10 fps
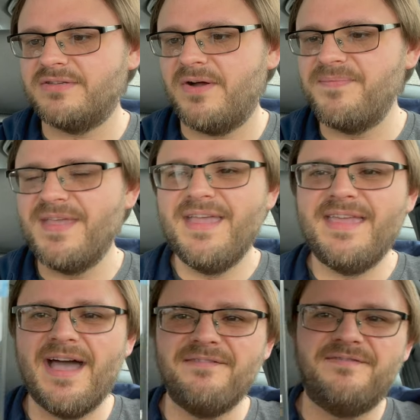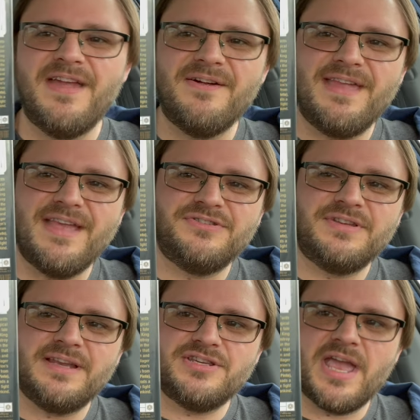So yeah, very
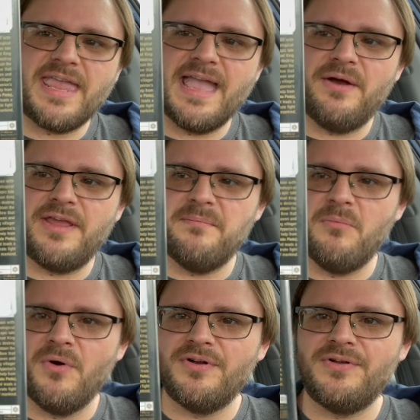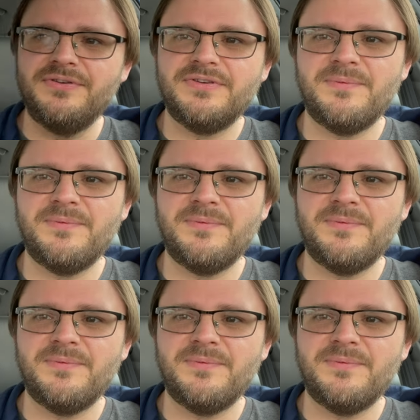interested in checking out Immortals.